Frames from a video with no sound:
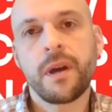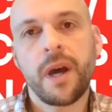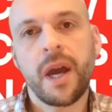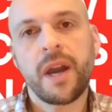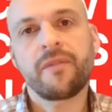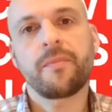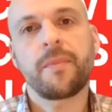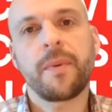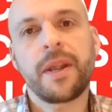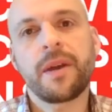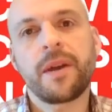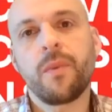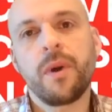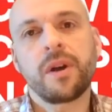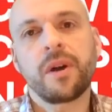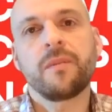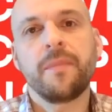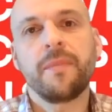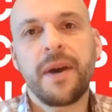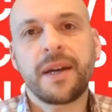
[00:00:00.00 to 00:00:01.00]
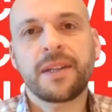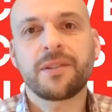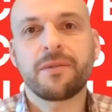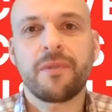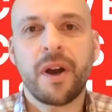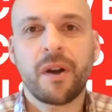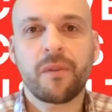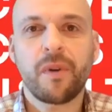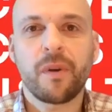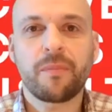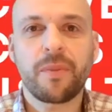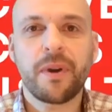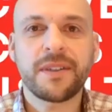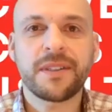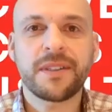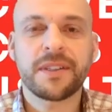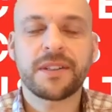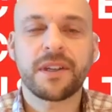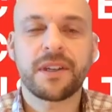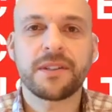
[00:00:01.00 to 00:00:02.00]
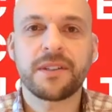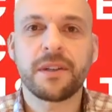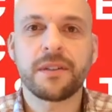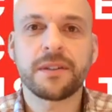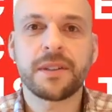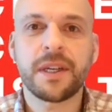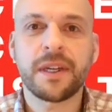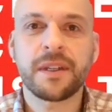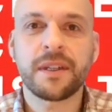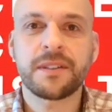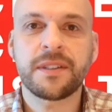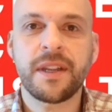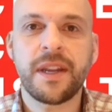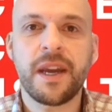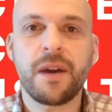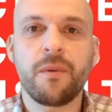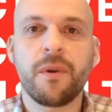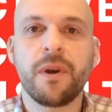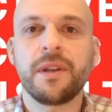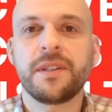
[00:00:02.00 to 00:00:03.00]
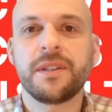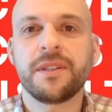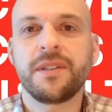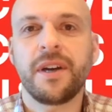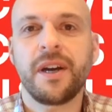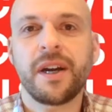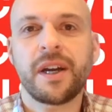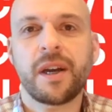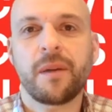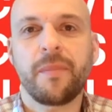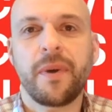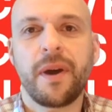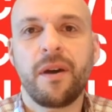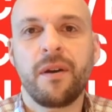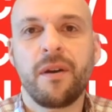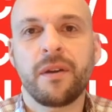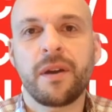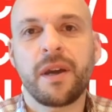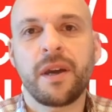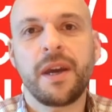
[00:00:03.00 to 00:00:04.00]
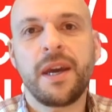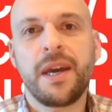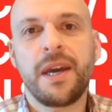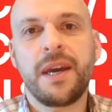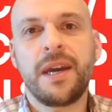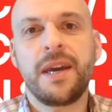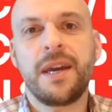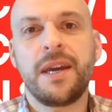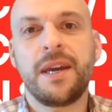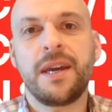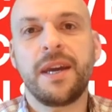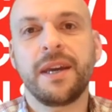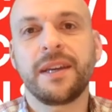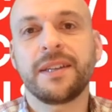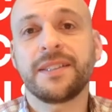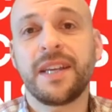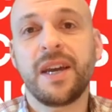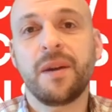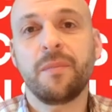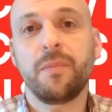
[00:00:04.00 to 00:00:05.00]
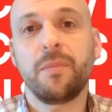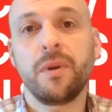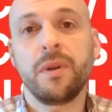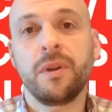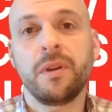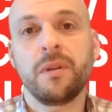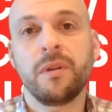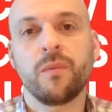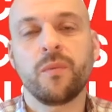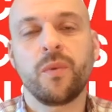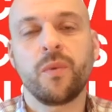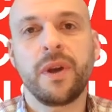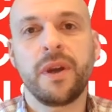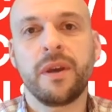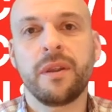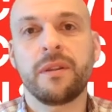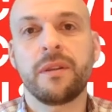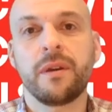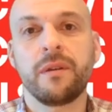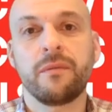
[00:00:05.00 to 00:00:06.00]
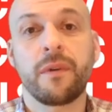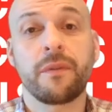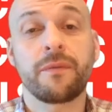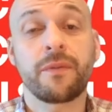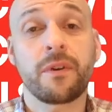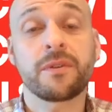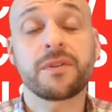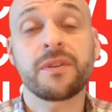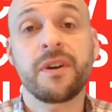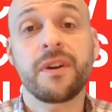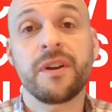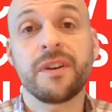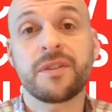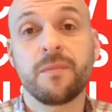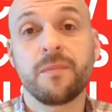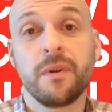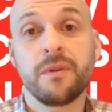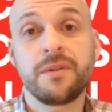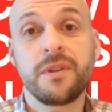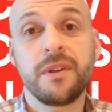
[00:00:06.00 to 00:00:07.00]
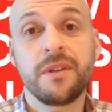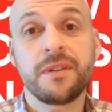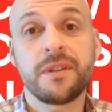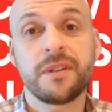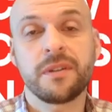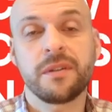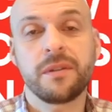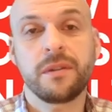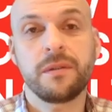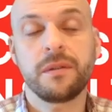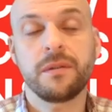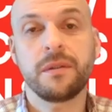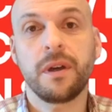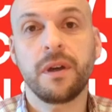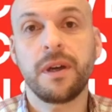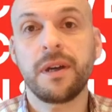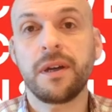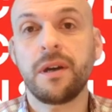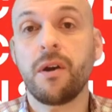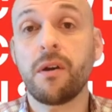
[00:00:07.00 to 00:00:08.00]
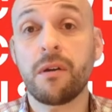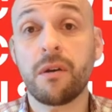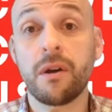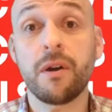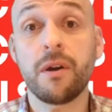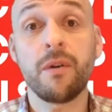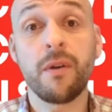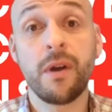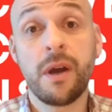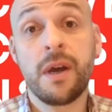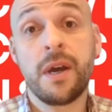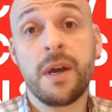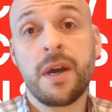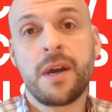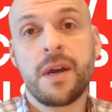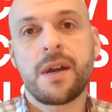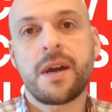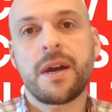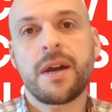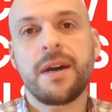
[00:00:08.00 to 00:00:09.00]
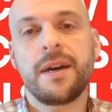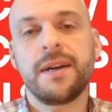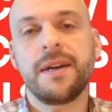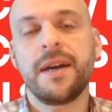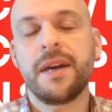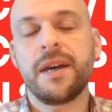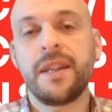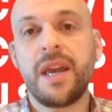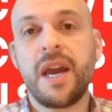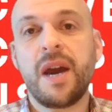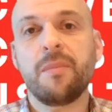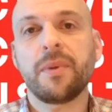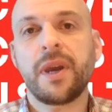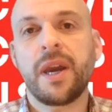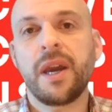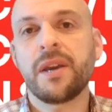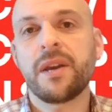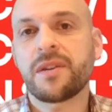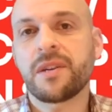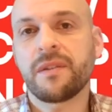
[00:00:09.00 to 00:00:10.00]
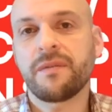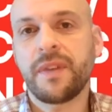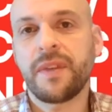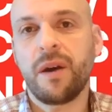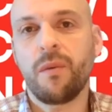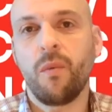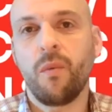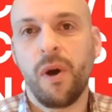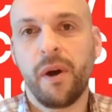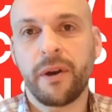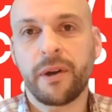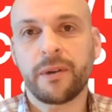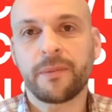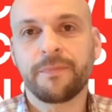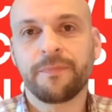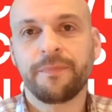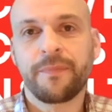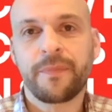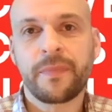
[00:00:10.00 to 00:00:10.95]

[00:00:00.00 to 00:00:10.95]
Hi, everybody. Welcome back to Rockwell Process Consulting. Today, I wanted to talk about an example with reverse osmosis, RO, and the application of that water.